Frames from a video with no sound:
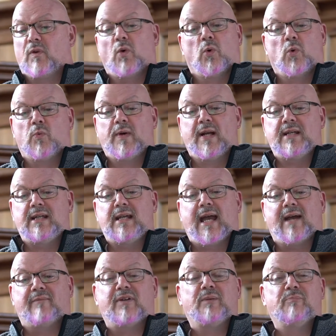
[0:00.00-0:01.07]
already
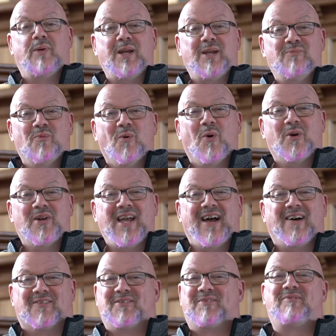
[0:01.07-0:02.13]
having been worn
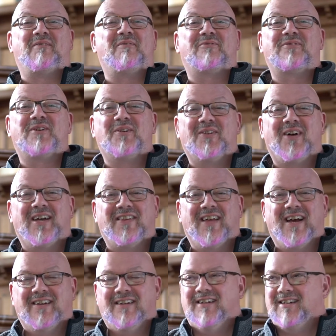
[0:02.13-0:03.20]
out. Have you ever felt like
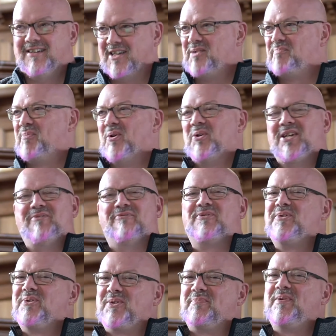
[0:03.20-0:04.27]
that? His body
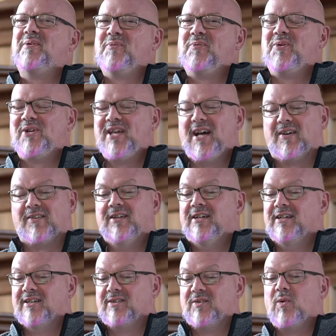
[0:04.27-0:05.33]
feels a bit worn out.
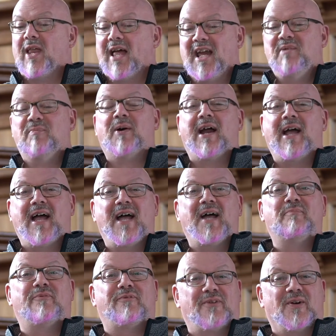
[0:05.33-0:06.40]
Well,
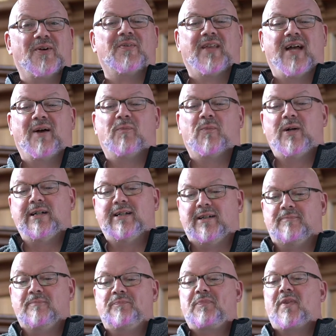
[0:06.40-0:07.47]
Abraham felt that way.
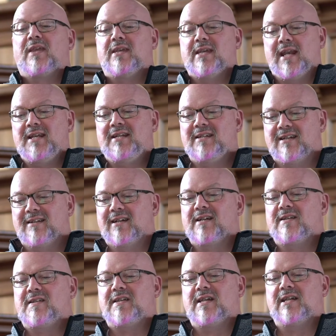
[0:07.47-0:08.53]
Yet he didn't
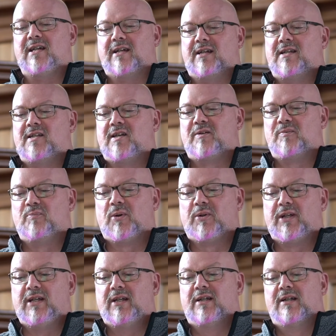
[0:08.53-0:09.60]
consider his own
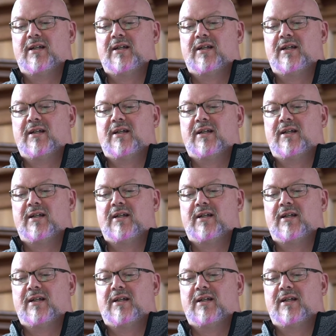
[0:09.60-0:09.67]
body